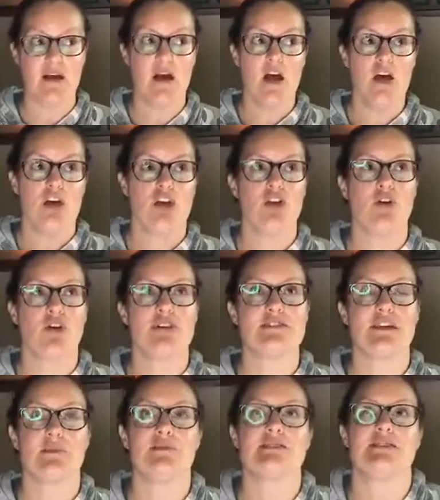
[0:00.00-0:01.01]
And
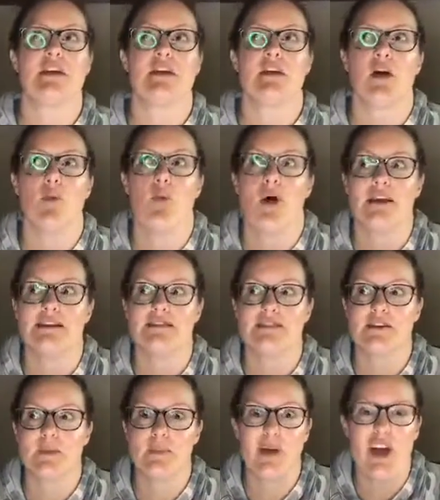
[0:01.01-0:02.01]
it's almost like wanting to
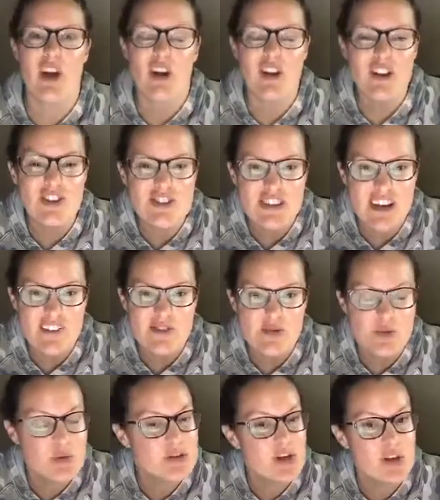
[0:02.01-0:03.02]
compare yourself
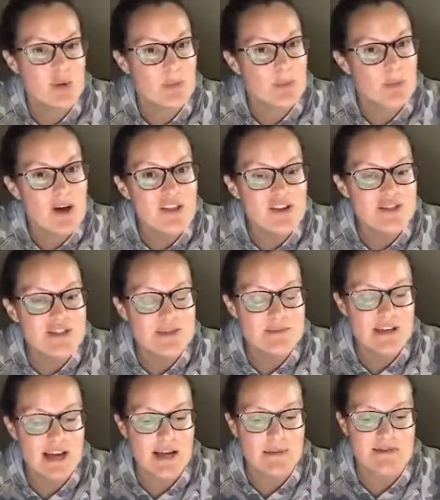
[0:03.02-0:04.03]
to another mother
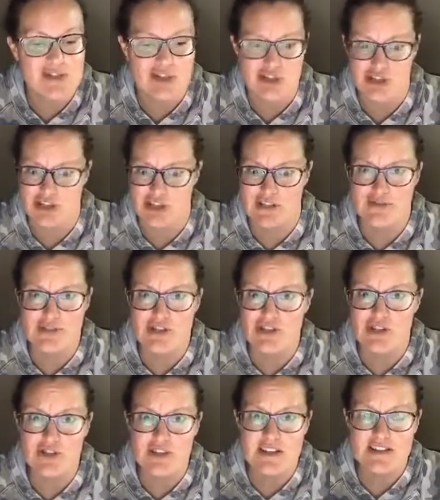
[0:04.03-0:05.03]
sometimes. Does she have shit
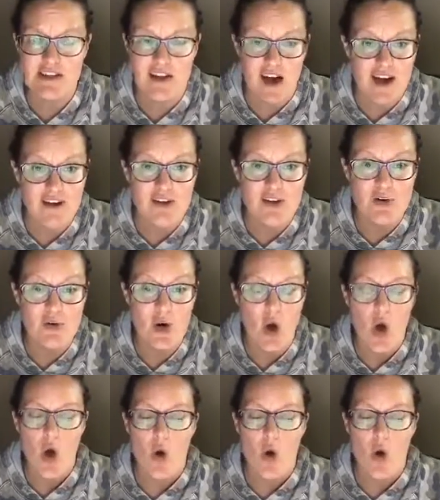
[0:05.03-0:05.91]
show days like I do?